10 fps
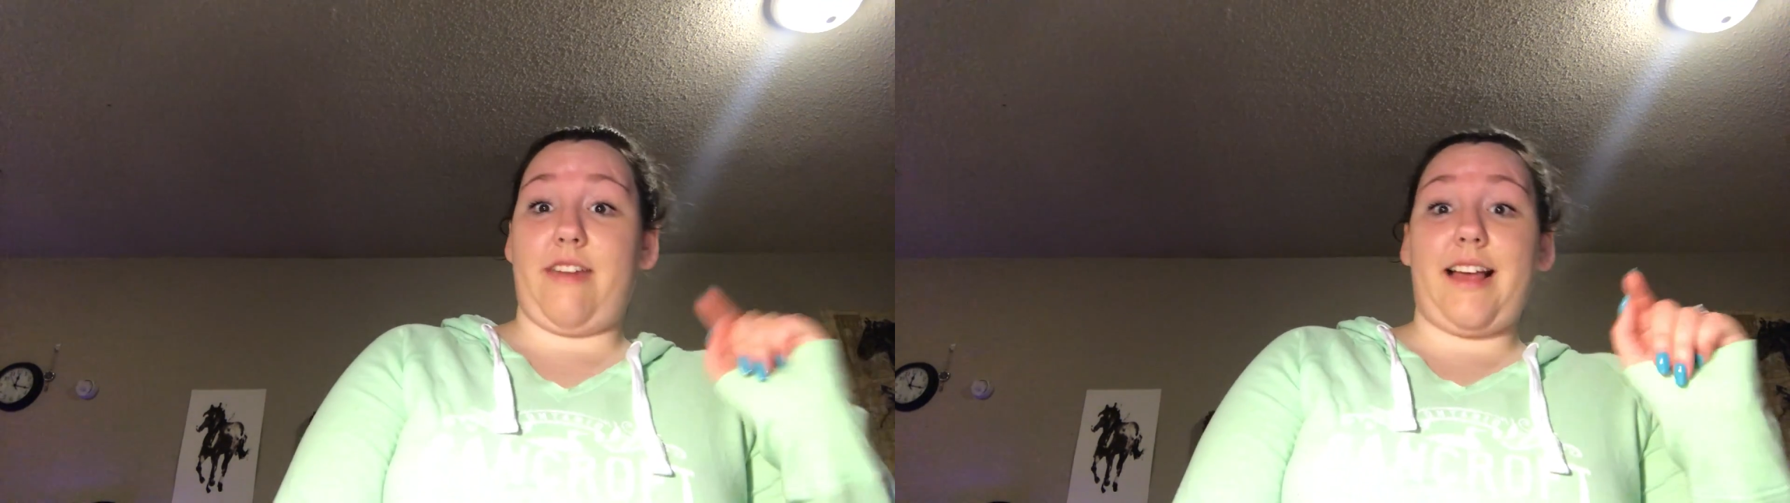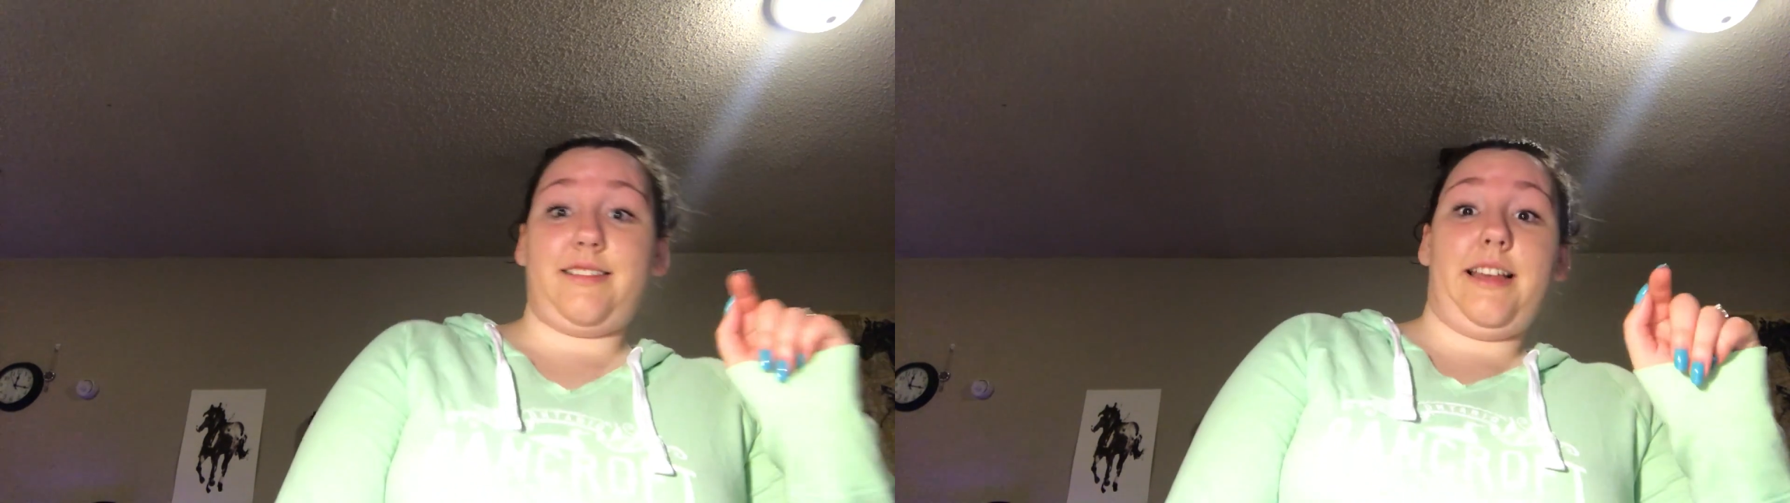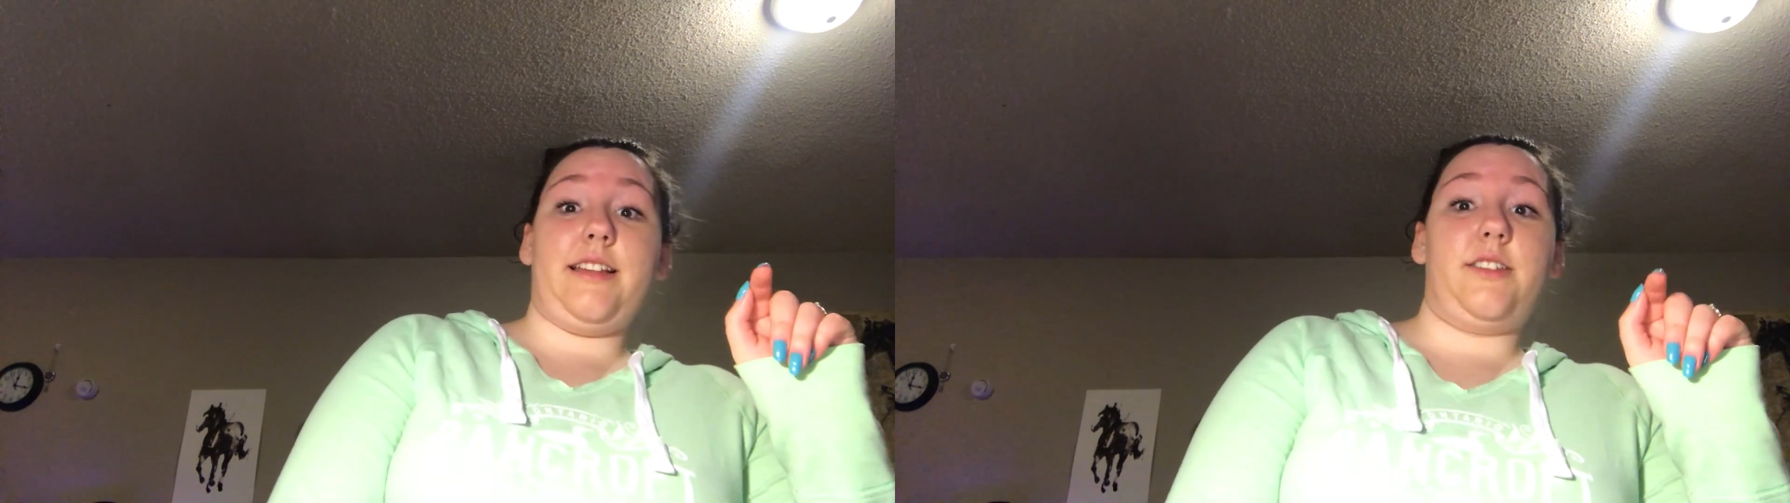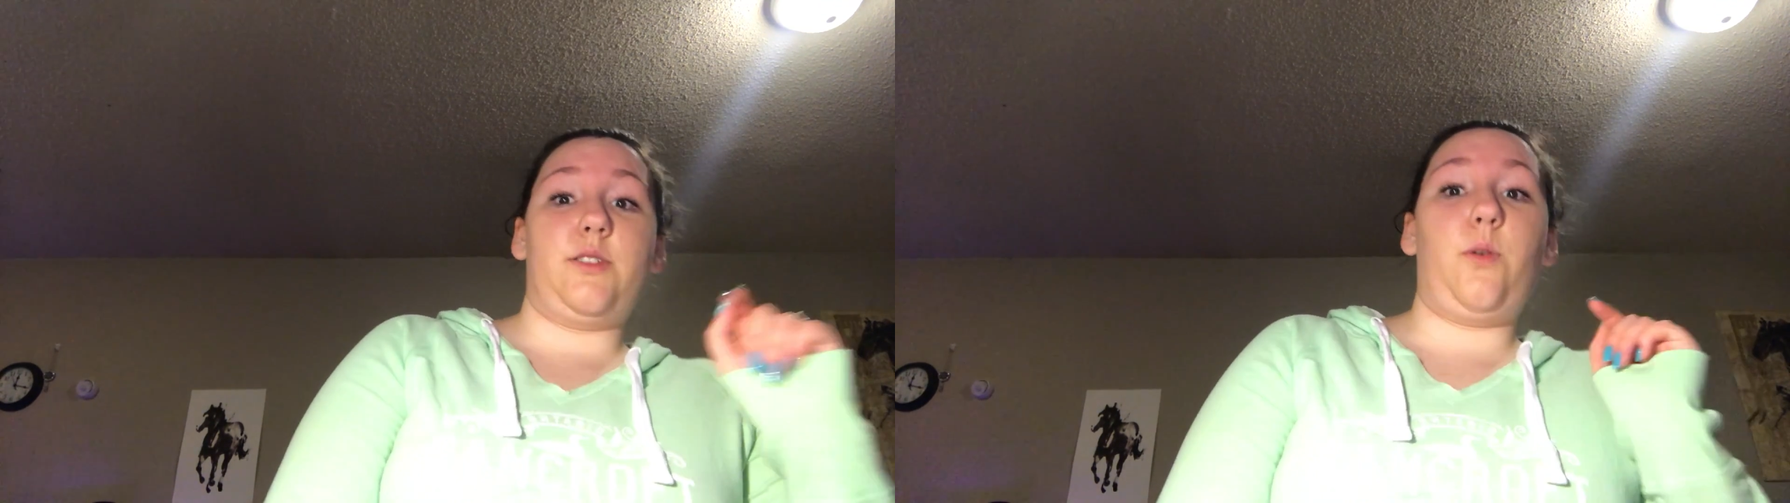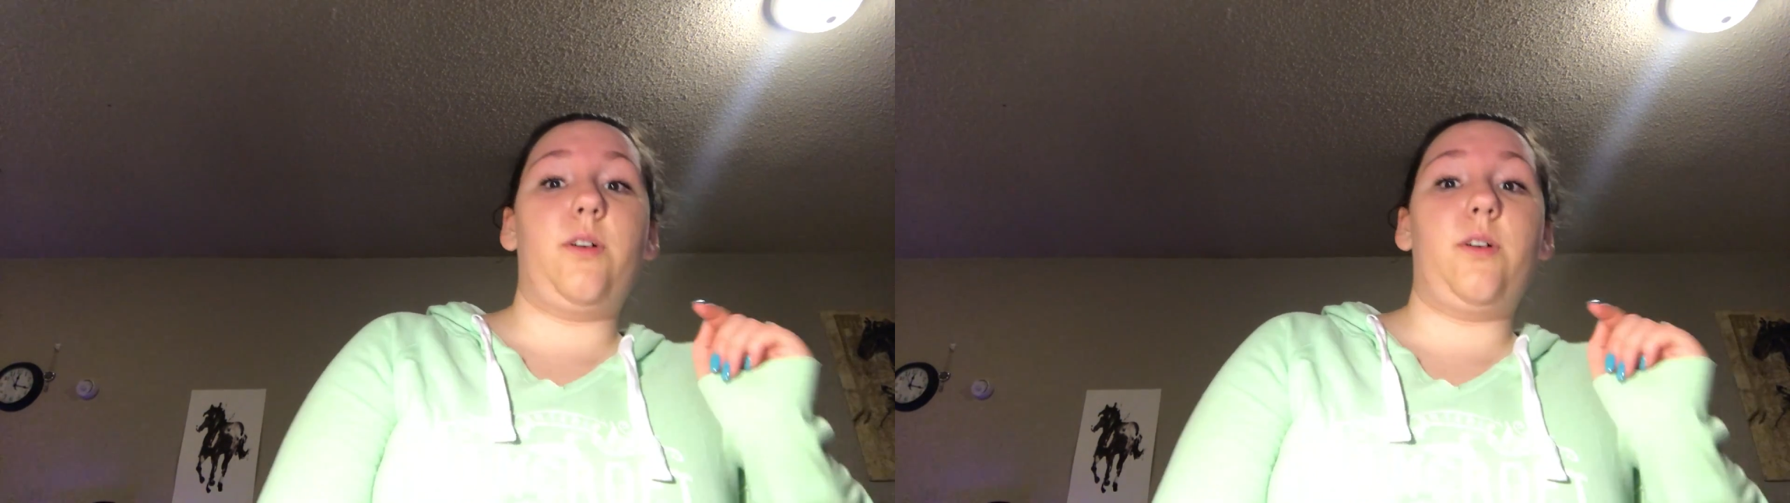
that's Lance's